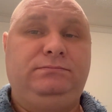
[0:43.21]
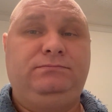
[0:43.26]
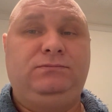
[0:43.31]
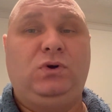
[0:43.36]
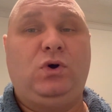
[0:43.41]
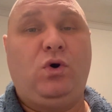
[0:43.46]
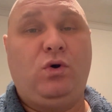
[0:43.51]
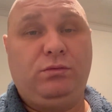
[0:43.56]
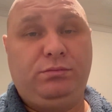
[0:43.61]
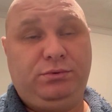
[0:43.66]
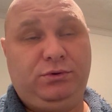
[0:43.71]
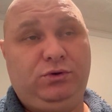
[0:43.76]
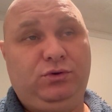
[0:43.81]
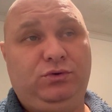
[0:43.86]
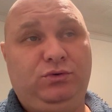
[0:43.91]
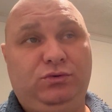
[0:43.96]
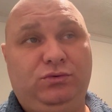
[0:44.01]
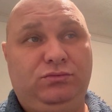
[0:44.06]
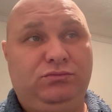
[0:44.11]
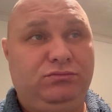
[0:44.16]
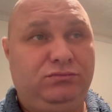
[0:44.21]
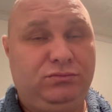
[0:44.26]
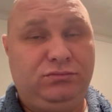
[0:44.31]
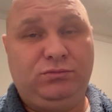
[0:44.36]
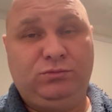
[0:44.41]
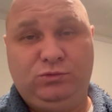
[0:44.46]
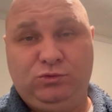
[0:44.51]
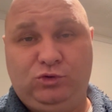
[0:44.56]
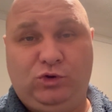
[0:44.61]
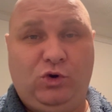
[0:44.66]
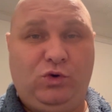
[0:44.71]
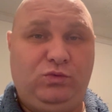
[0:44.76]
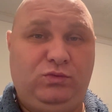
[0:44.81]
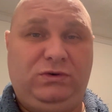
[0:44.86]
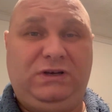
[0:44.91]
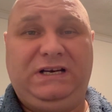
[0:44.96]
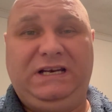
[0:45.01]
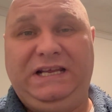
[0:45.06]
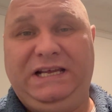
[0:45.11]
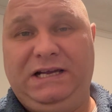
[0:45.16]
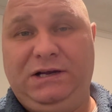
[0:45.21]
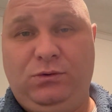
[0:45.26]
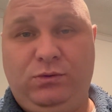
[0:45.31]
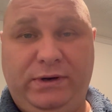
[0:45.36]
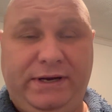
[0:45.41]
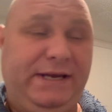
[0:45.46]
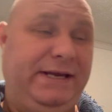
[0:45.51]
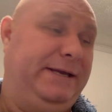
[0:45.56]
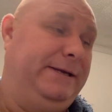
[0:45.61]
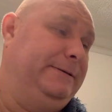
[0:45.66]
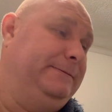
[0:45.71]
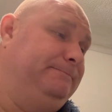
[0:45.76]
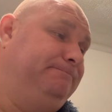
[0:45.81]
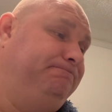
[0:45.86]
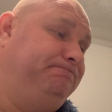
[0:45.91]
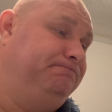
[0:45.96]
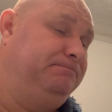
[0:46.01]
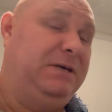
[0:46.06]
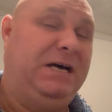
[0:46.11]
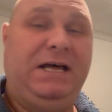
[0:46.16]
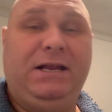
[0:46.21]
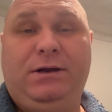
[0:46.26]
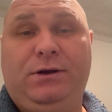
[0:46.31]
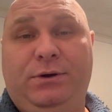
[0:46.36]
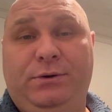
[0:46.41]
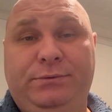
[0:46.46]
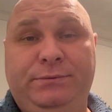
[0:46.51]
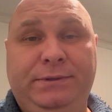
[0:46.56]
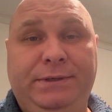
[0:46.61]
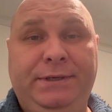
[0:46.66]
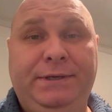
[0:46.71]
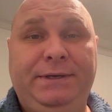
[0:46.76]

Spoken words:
Hope you don't click away. I don't know.